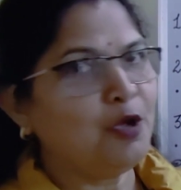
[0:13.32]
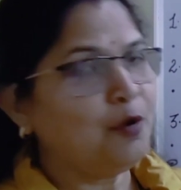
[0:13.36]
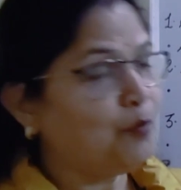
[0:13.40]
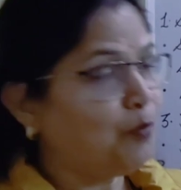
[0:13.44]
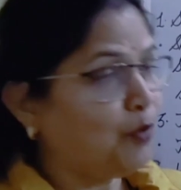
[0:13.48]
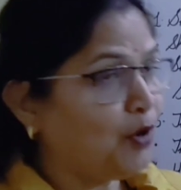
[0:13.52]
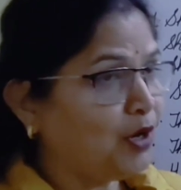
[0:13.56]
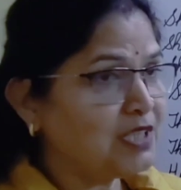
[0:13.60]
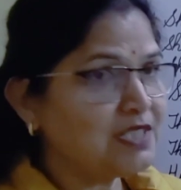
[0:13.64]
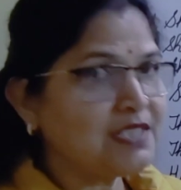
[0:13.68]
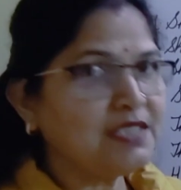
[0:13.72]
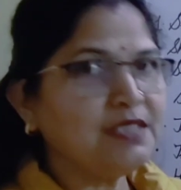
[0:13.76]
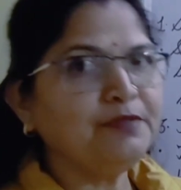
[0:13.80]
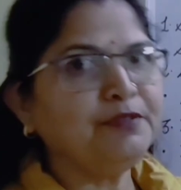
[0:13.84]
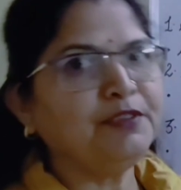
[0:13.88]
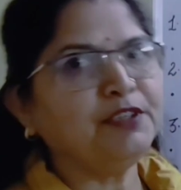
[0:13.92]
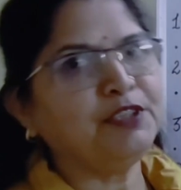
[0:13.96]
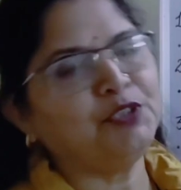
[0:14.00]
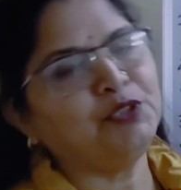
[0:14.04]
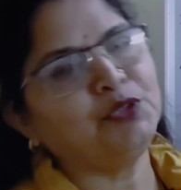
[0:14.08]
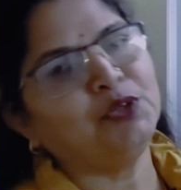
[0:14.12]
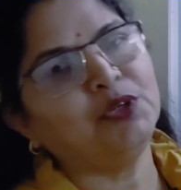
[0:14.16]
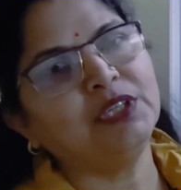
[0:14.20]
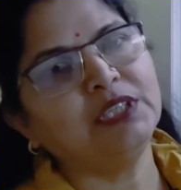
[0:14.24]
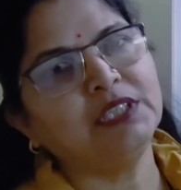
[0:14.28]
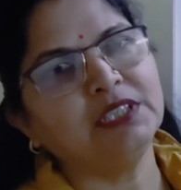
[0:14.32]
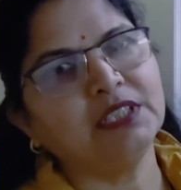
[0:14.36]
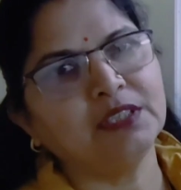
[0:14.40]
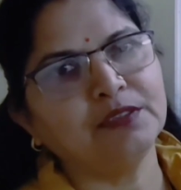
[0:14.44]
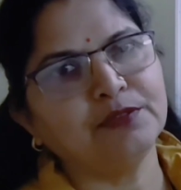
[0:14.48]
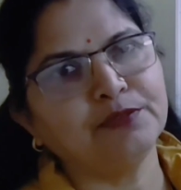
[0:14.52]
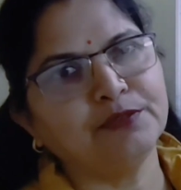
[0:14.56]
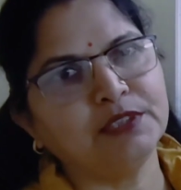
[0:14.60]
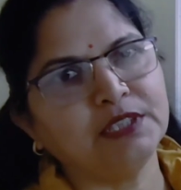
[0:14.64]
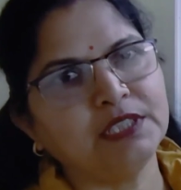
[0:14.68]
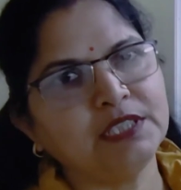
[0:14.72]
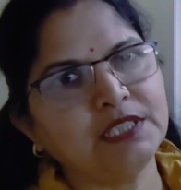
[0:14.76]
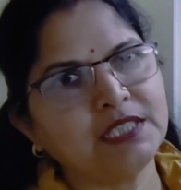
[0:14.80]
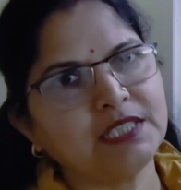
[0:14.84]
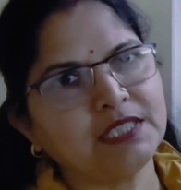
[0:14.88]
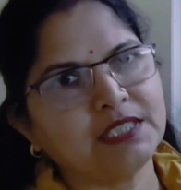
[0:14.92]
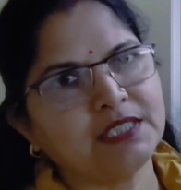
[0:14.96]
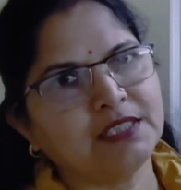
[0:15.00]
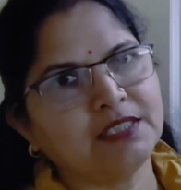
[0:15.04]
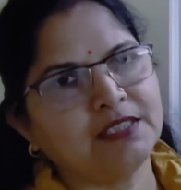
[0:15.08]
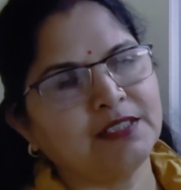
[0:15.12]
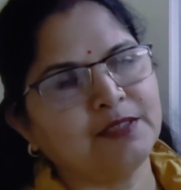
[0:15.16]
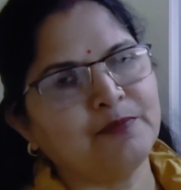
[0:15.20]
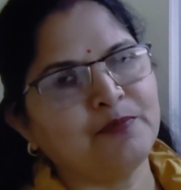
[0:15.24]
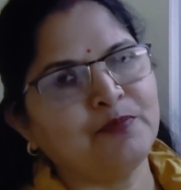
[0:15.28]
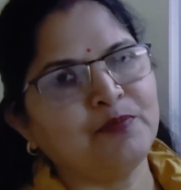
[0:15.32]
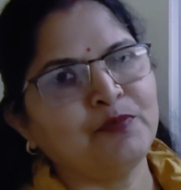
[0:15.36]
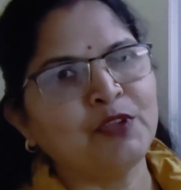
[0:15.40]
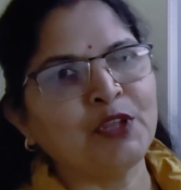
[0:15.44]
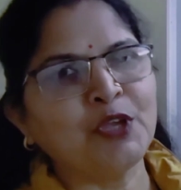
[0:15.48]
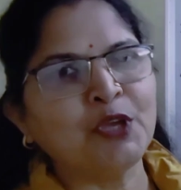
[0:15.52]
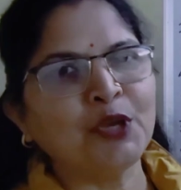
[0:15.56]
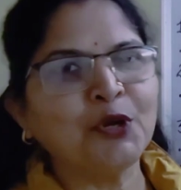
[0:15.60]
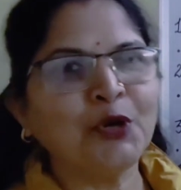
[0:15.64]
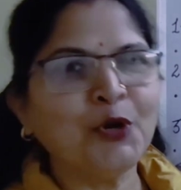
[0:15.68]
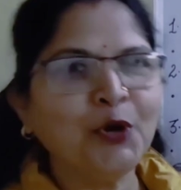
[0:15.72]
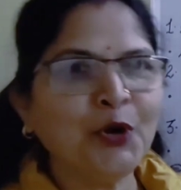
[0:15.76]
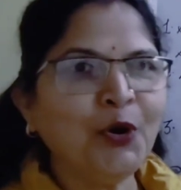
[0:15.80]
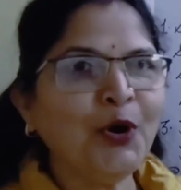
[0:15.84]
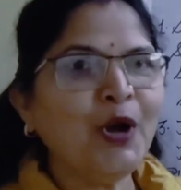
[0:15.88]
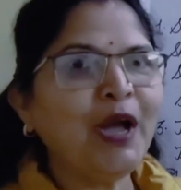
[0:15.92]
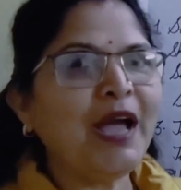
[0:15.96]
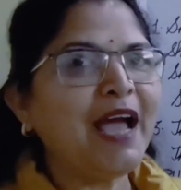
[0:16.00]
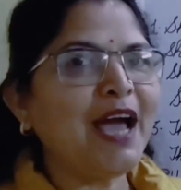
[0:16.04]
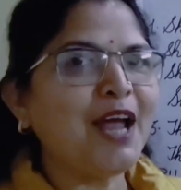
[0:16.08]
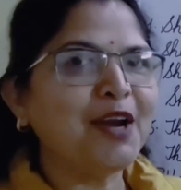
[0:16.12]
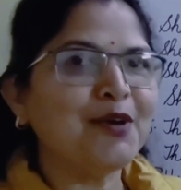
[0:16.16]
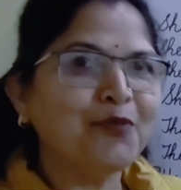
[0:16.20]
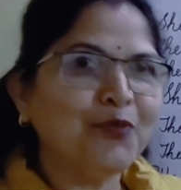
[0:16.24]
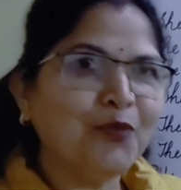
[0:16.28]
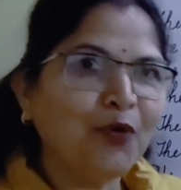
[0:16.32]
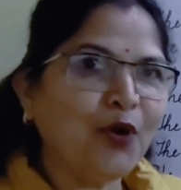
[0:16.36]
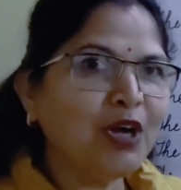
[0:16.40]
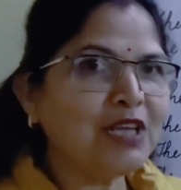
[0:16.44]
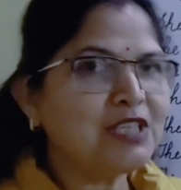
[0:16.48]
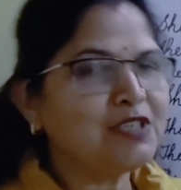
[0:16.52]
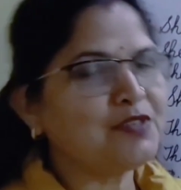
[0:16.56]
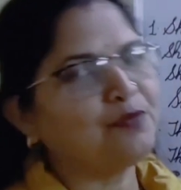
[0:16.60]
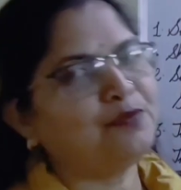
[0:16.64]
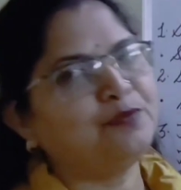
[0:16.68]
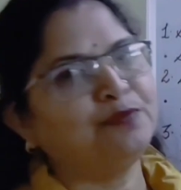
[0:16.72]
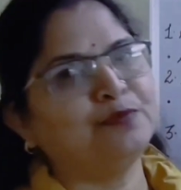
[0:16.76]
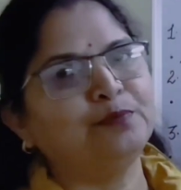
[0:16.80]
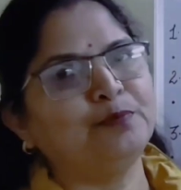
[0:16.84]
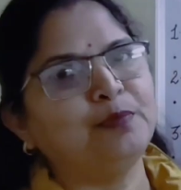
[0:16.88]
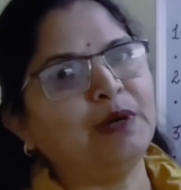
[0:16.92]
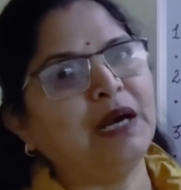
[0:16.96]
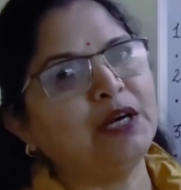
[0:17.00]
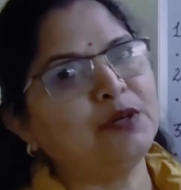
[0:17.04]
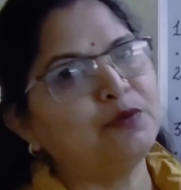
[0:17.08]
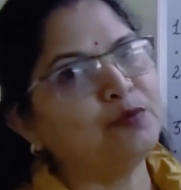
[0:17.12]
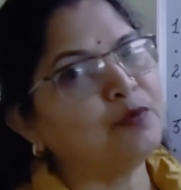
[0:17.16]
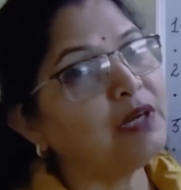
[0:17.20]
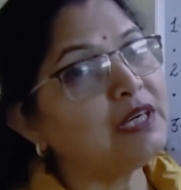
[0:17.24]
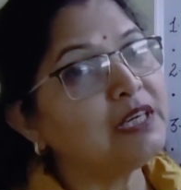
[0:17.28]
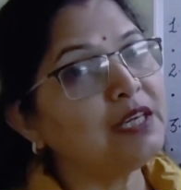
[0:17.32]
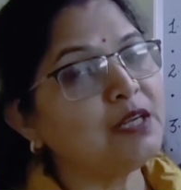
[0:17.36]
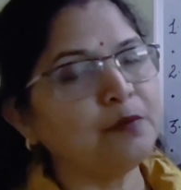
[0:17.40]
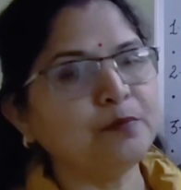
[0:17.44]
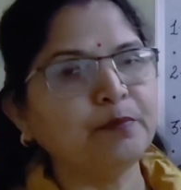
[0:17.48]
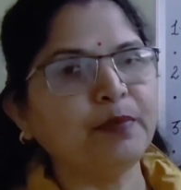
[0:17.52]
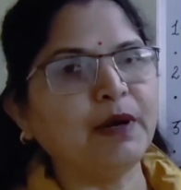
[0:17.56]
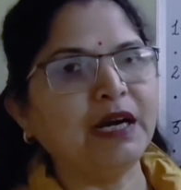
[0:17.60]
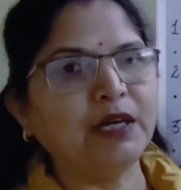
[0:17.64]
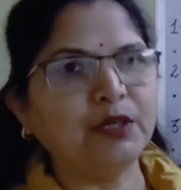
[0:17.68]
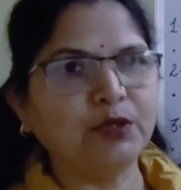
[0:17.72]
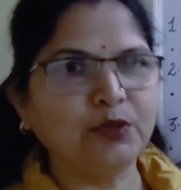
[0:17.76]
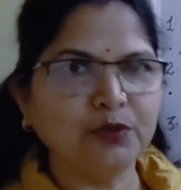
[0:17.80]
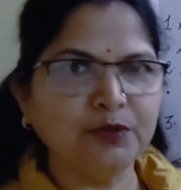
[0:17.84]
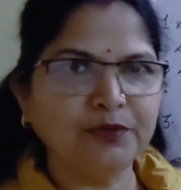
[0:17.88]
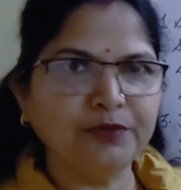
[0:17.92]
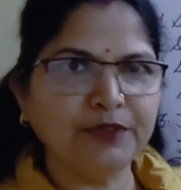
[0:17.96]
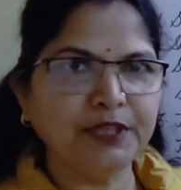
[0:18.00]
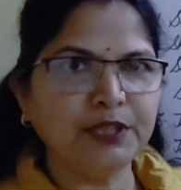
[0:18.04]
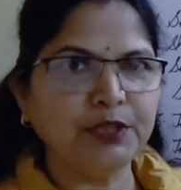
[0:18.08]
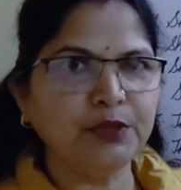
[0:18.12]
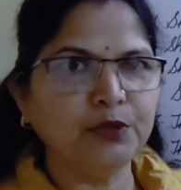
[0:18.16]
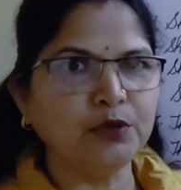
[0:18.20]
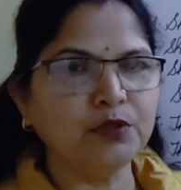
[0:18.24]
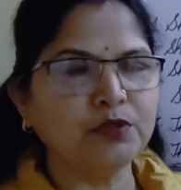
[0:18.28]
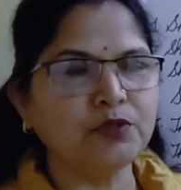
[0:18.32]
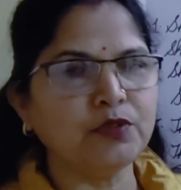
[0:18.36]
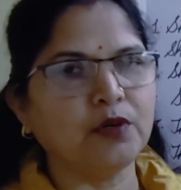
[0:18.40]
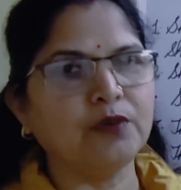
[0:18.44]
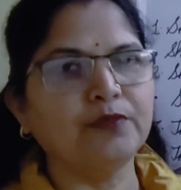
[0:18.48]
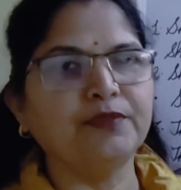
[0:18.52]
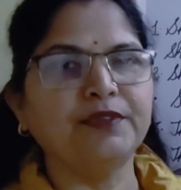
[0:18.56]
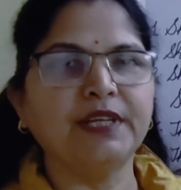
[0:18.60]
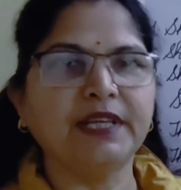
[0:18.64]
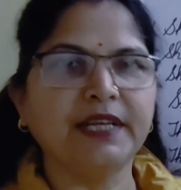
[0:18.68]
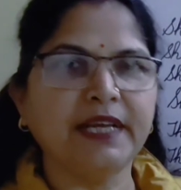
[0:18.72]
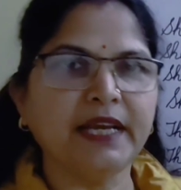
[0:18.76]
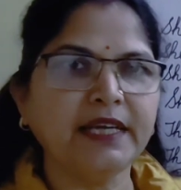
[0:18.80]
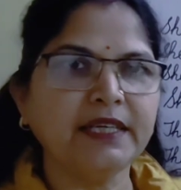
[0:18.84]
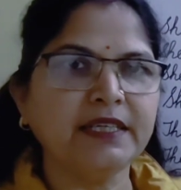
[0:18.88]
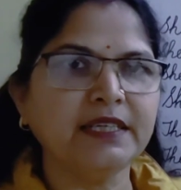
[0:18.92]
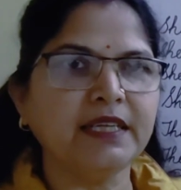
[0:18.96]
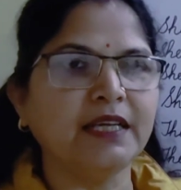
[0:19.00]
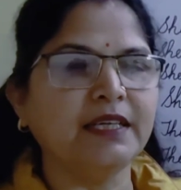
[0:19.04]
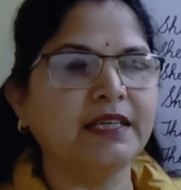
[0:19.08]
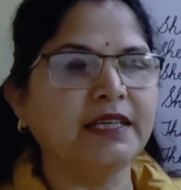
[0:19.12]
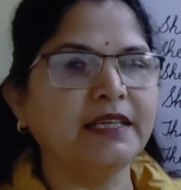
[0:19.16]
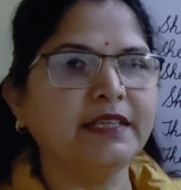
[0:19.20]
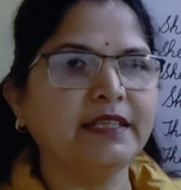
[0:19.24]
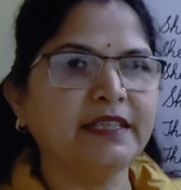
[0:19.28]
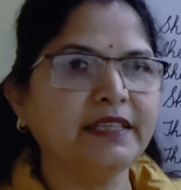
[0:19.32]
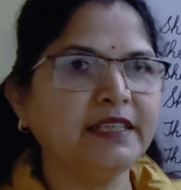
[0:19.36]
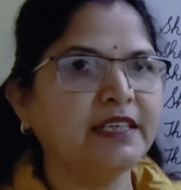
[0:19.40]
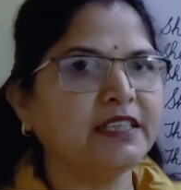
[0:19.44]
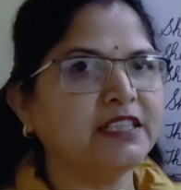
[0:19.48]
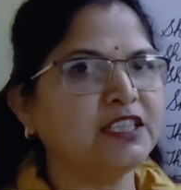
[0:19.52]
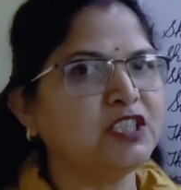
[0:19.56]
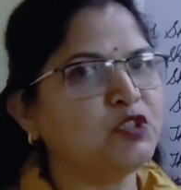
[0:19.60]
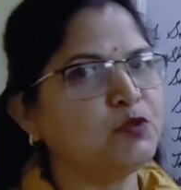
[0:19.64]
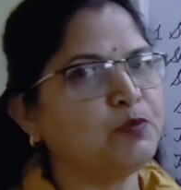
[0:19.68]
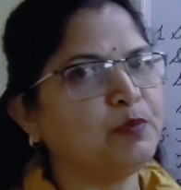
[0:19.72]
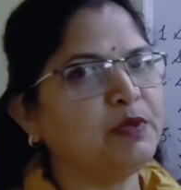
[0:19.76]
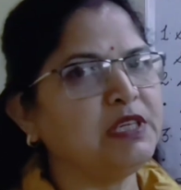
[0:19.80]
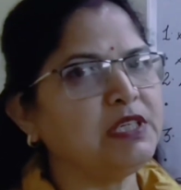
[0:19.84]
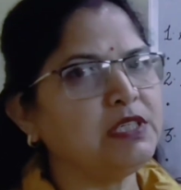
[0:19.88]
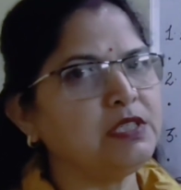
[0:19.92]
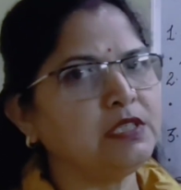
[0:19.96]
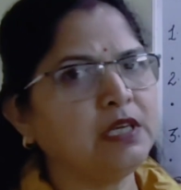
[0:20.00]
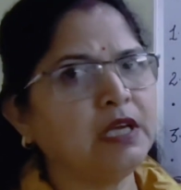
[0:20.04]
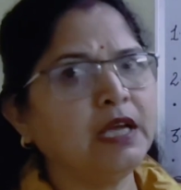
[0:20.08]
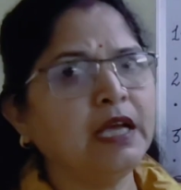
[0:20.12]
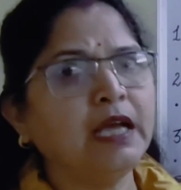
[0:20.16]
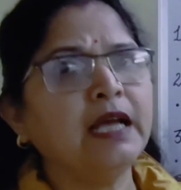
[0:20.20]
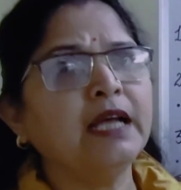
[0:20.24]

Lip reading: pause the video here first. Go and watch part 1 and part 2 videos of direct and indirect speech.